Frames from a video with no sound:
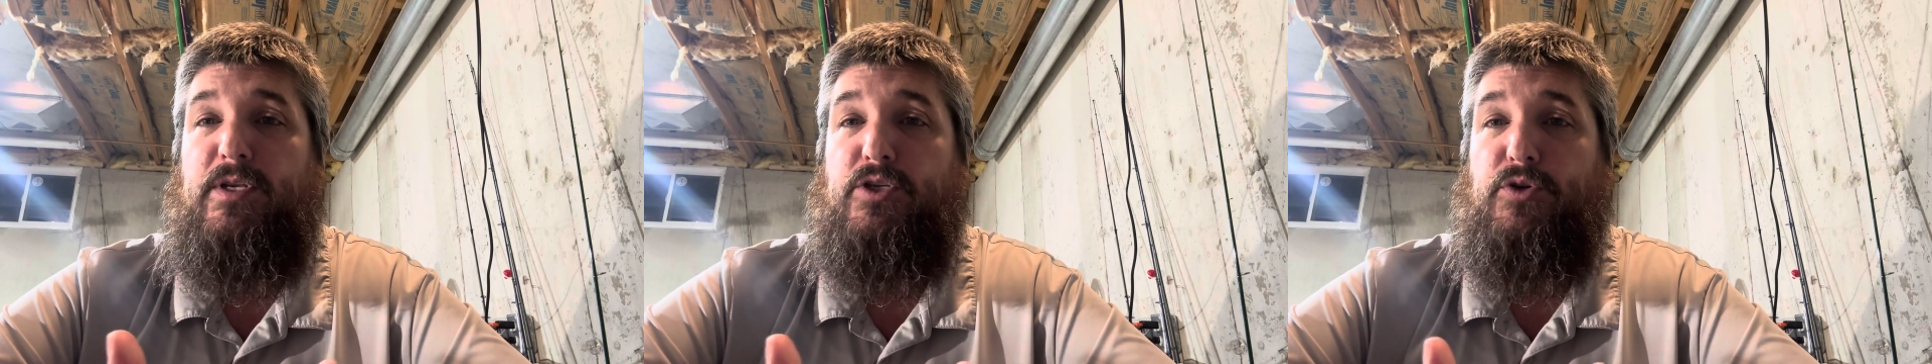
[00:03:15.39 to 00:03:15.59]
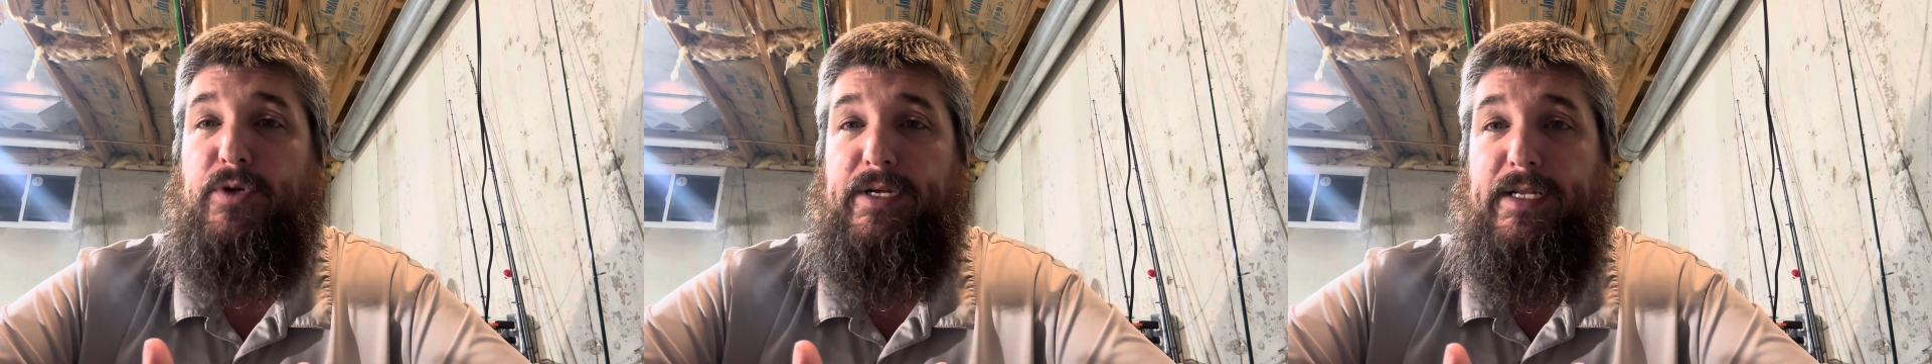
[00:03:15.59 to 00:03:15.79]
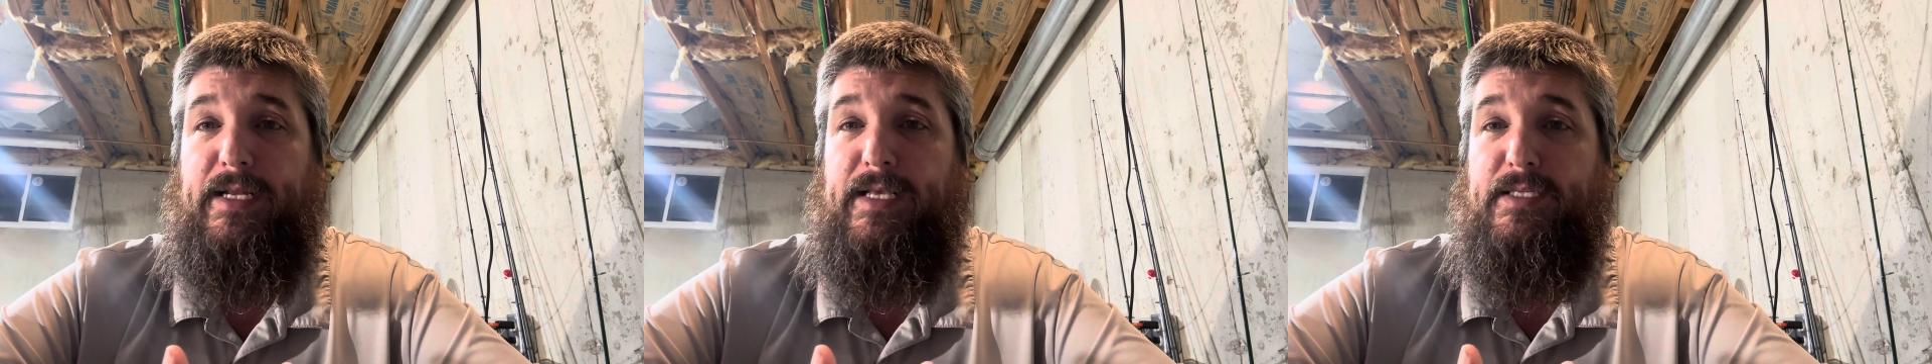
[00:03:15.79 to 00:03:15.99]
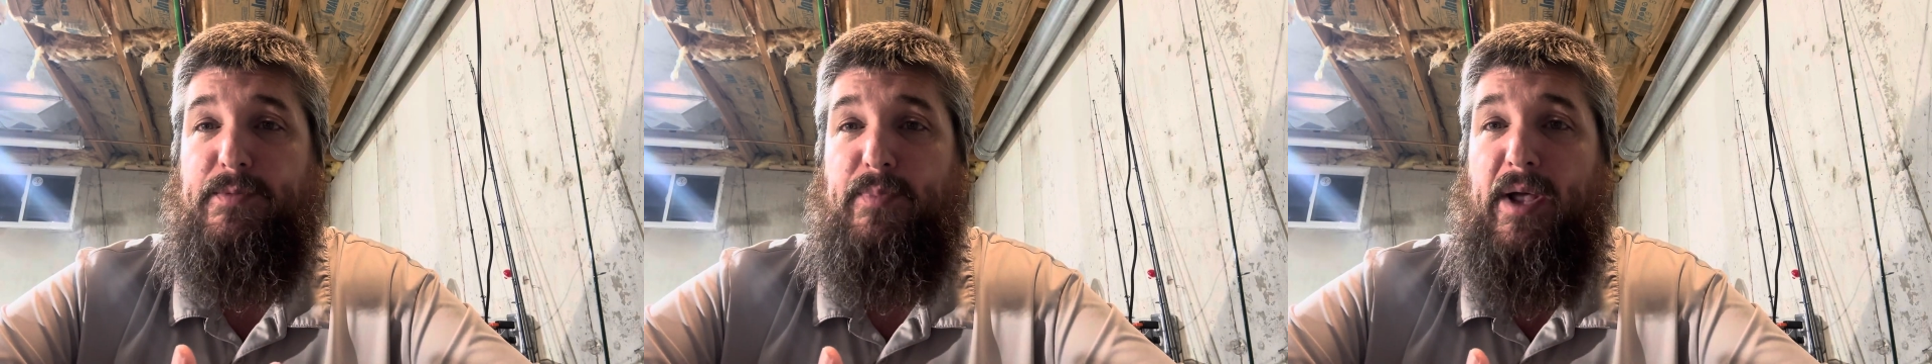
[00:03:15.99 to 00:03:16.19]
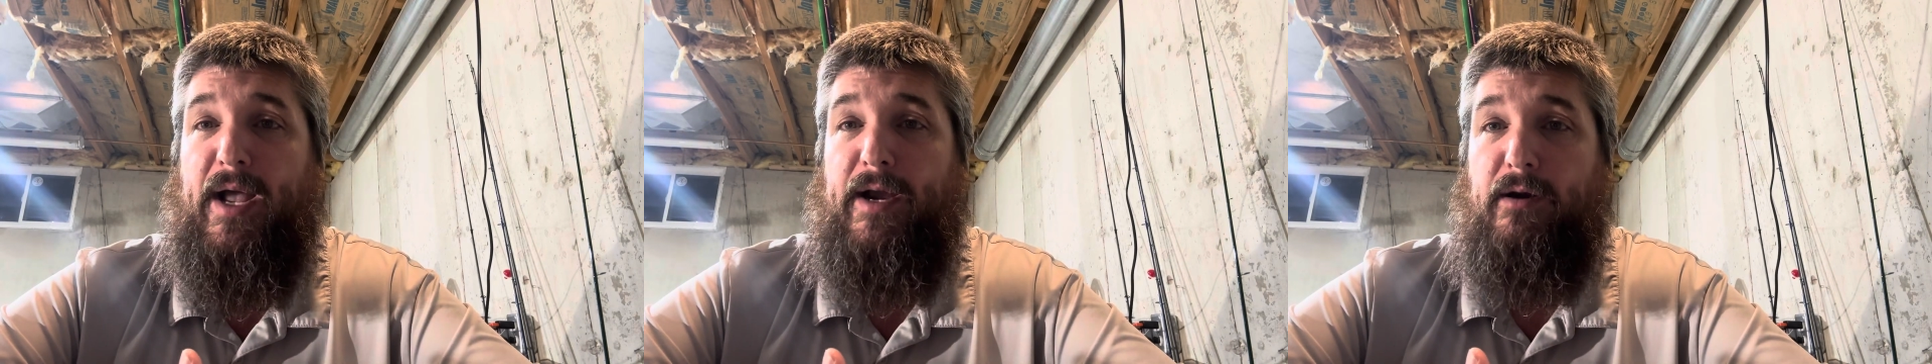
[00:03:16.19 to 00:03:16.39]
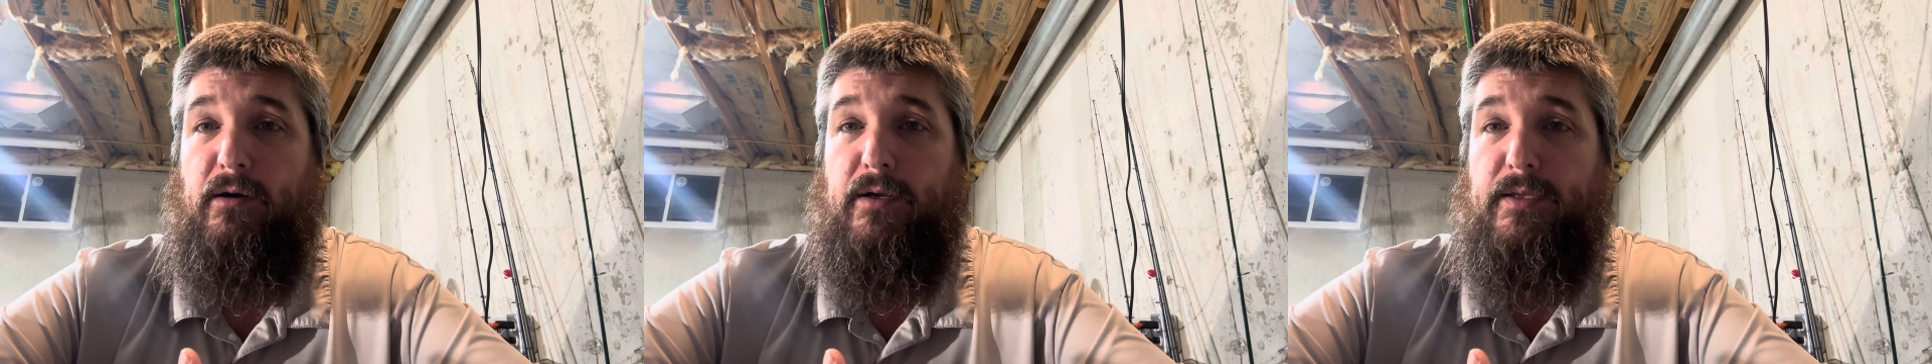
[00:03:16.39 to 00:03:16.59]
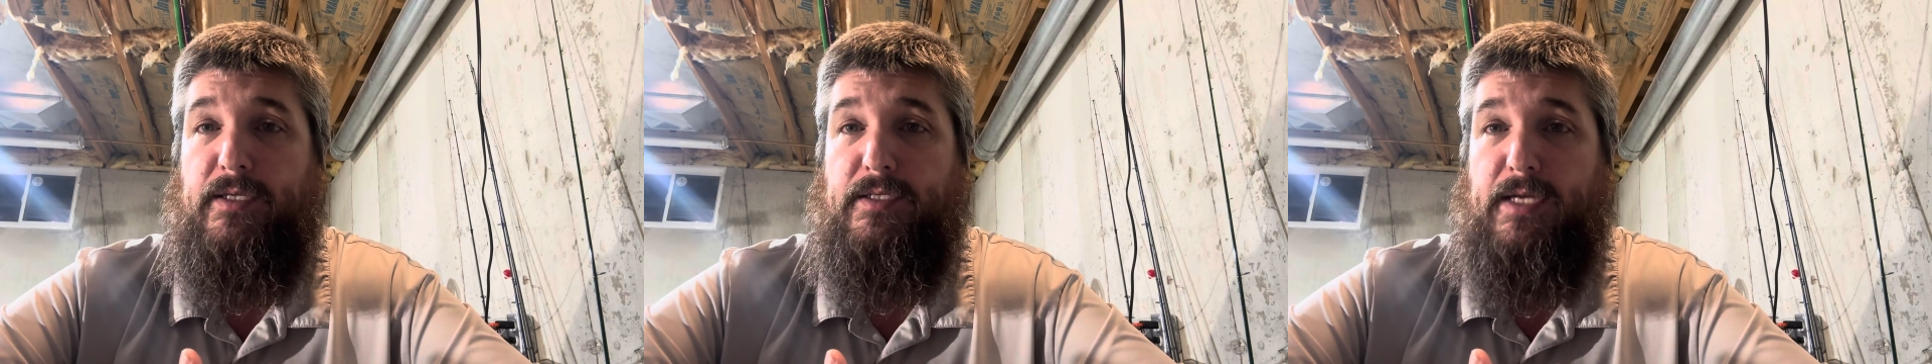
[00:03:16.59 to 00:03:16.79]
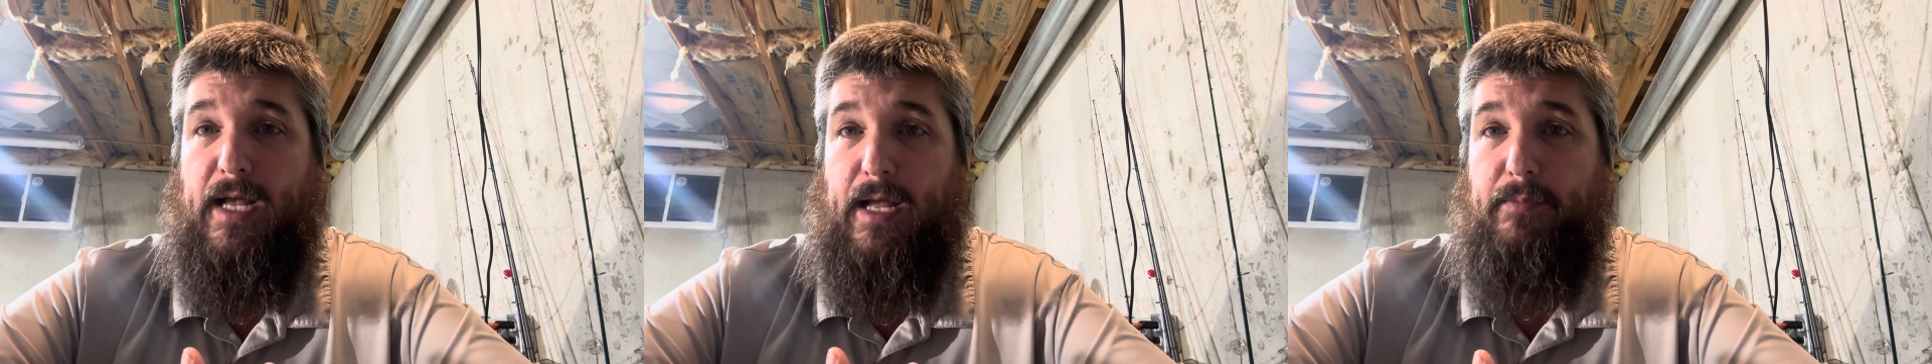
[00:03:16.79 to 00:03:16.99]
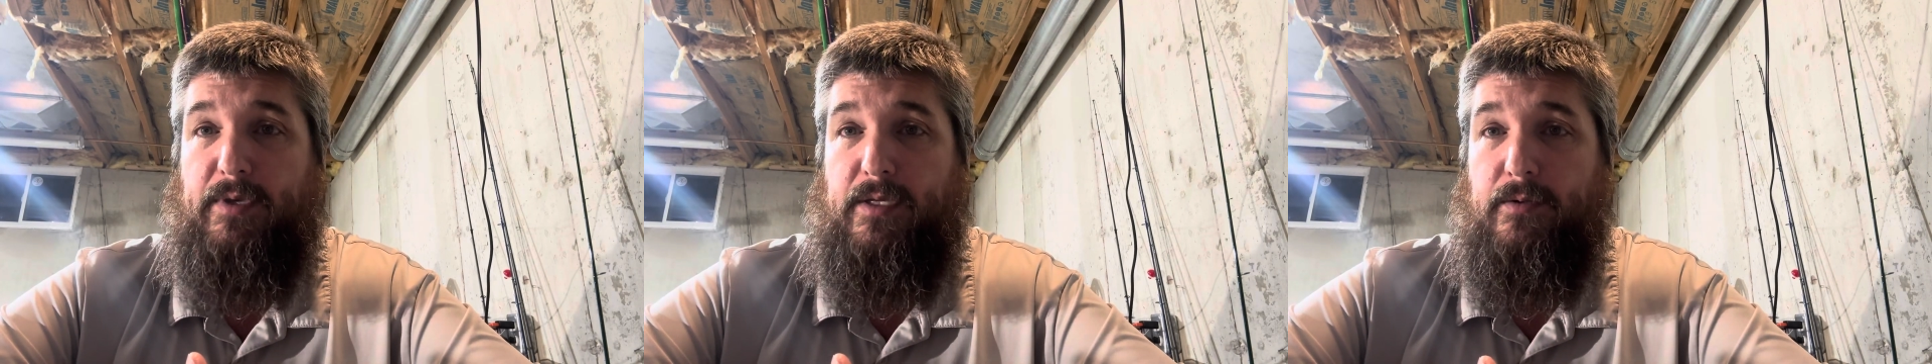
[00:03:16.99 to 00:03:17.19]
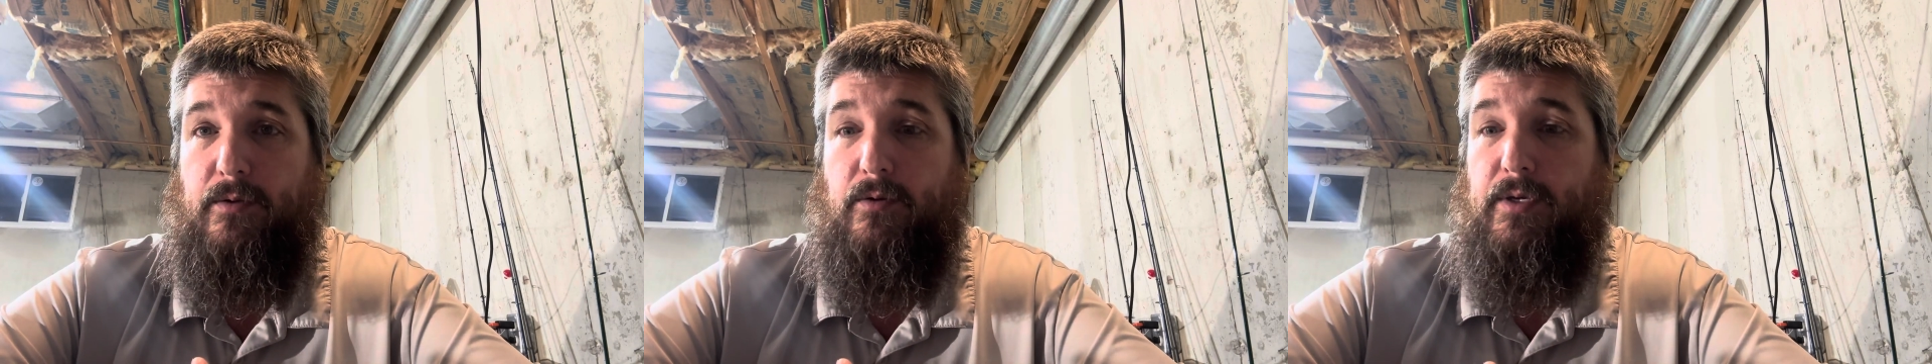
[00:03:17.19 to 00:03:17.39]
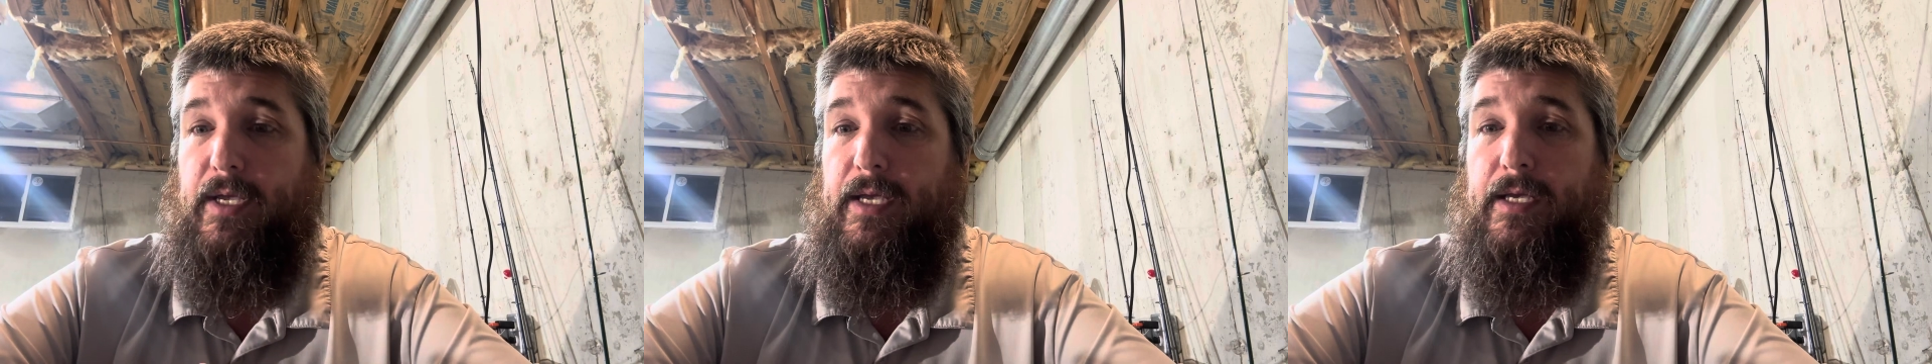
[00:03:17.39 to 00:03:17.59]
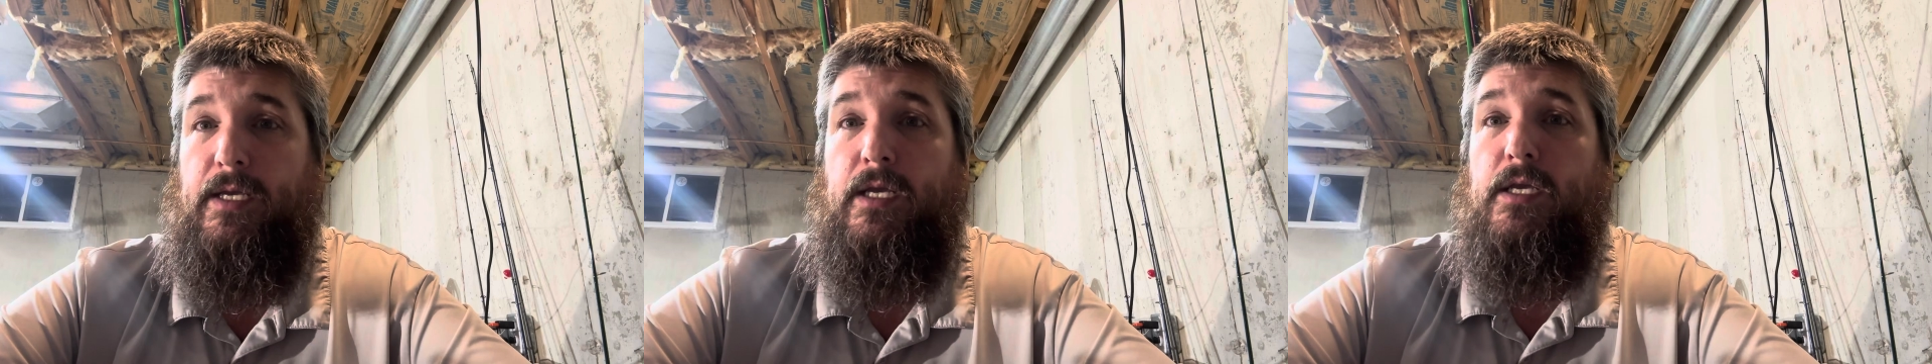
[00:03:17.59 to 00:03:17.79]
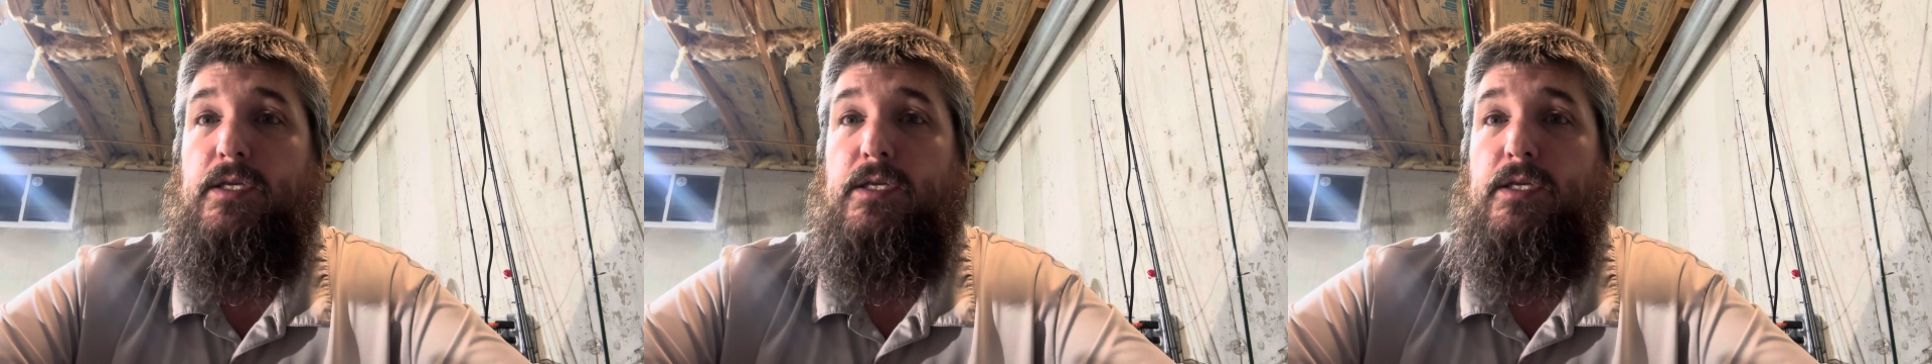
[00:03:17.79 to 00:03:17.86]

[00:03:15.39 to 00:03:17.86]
treated as a buyer in this hobby, okay?